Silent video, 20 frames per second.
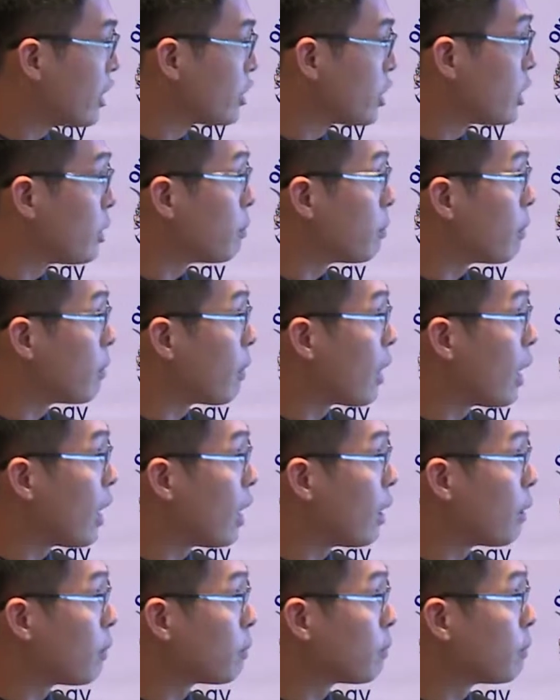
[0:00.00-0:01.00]
100
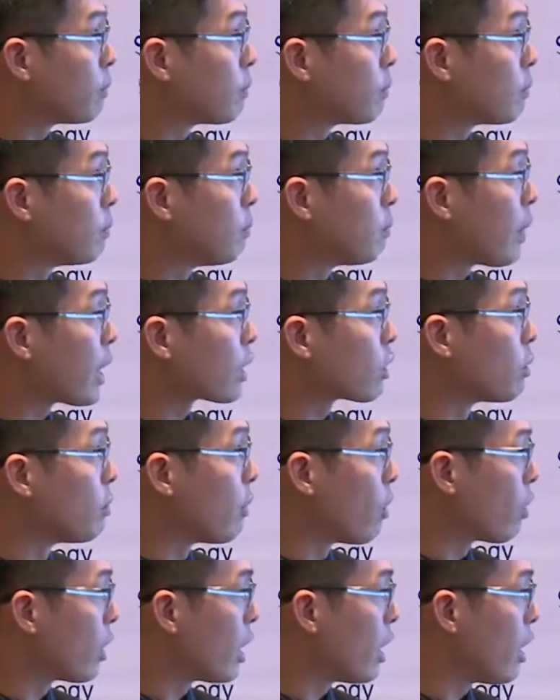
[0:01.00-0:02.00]

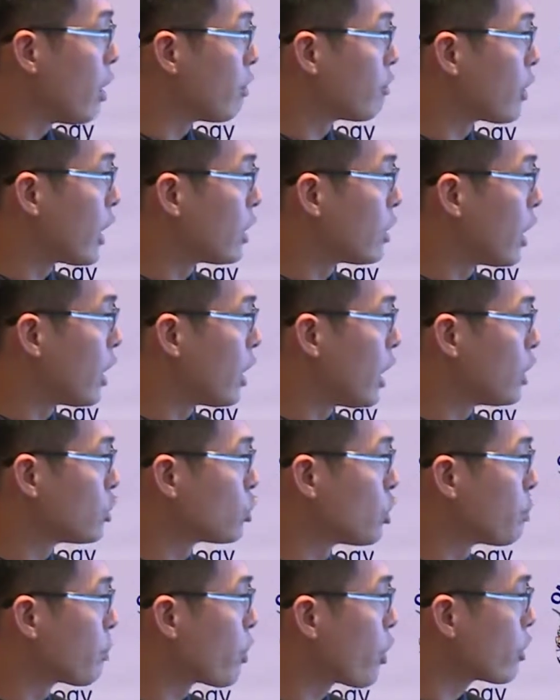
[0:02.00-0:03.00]
micromolar of
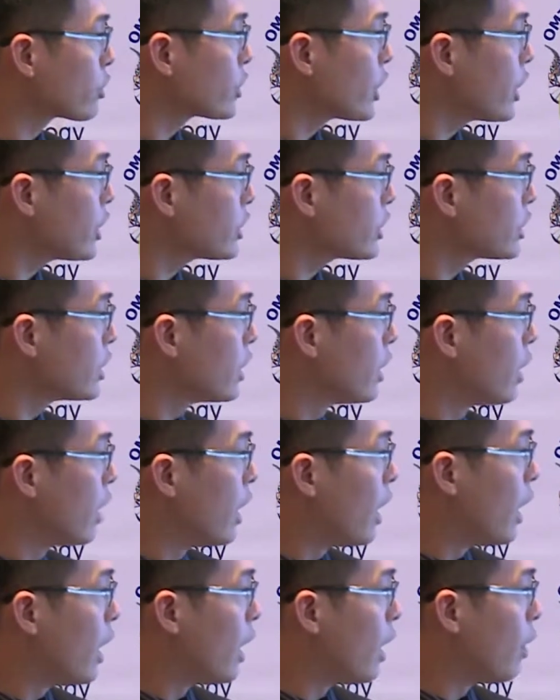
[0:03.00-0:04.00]
hydrogen peroxides,
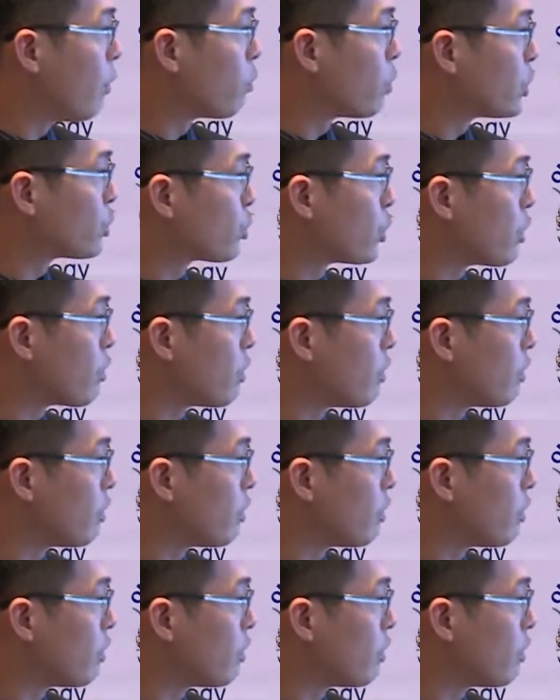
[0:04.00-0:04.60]
and we treat